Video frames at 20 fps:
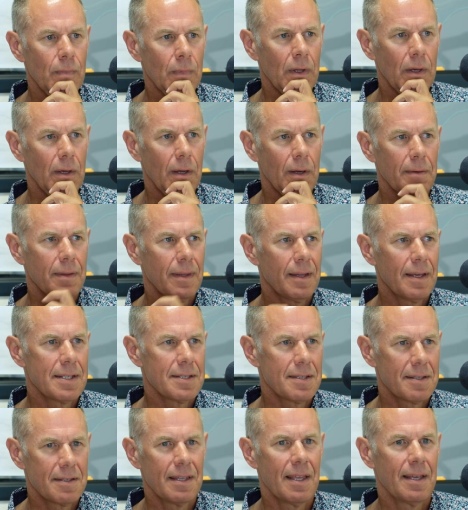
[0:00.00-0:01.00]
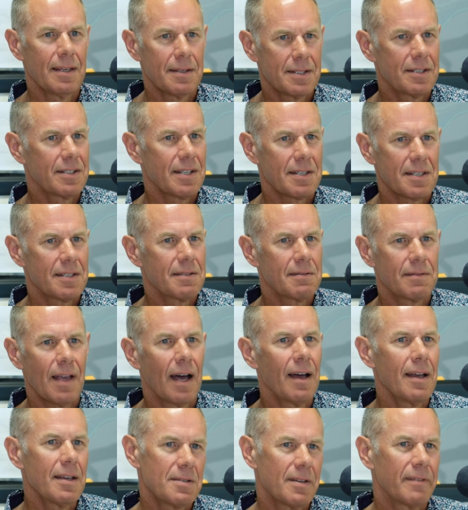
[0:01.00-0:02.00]
You know, and there's just
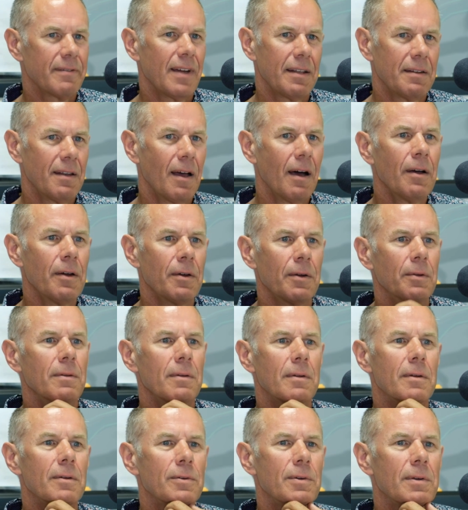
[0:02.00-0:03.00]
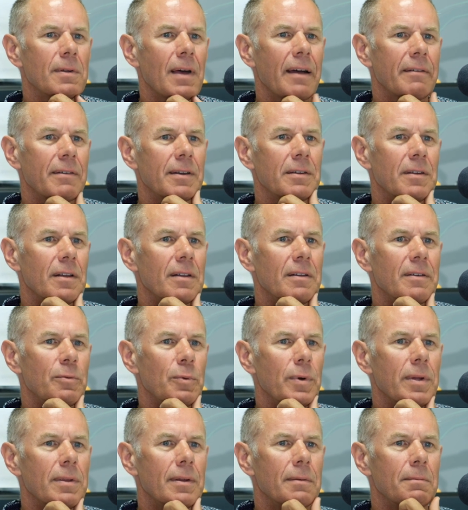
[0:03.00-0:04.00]
days of unknown that you're having to live
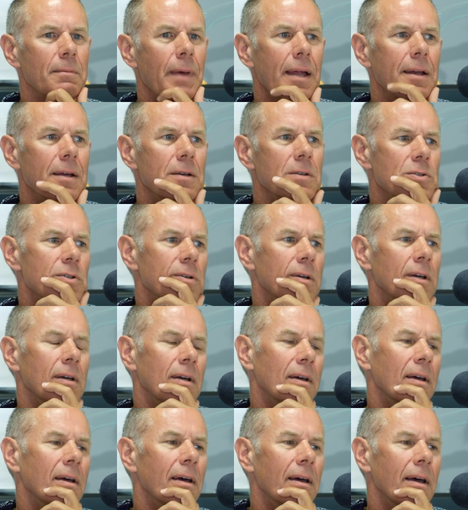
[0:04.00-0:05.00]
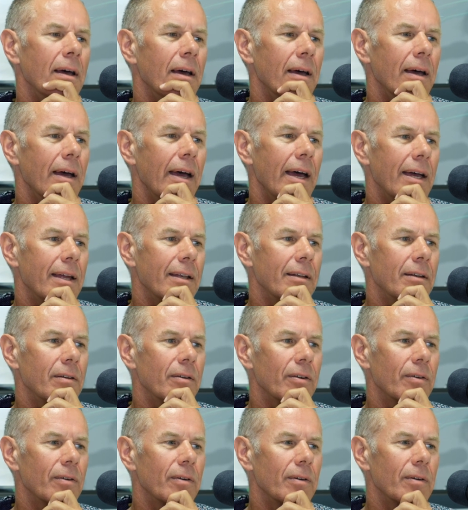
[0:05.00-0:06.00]
with and manage.
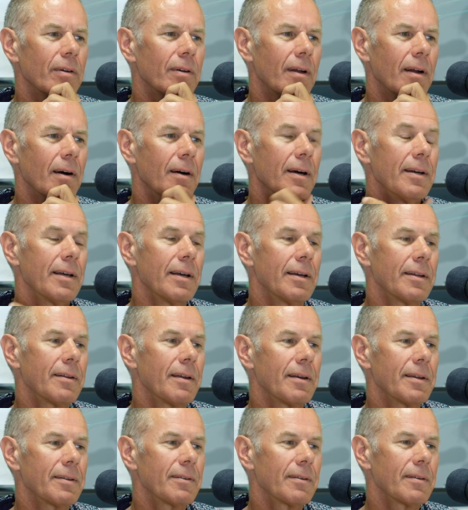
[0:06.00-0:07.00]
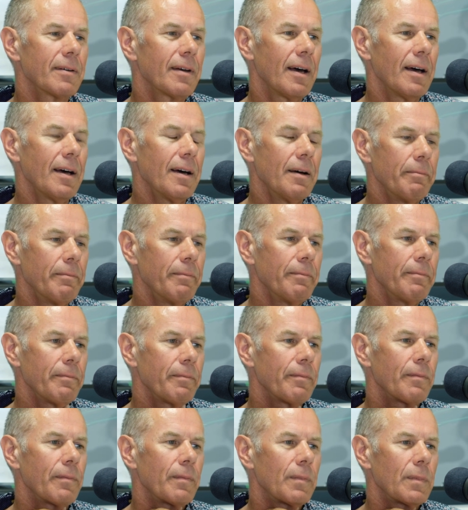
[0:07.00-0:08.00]
And you know,
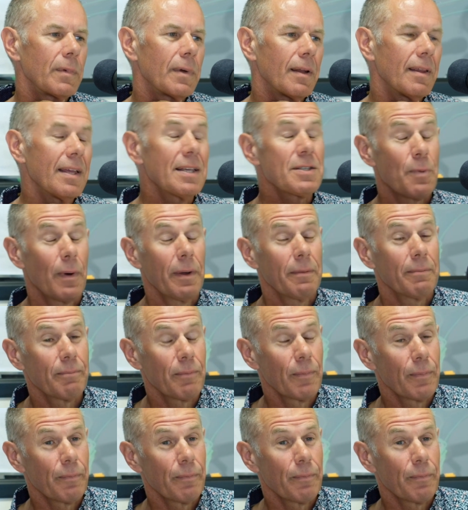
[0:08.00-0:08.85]
you know, that's what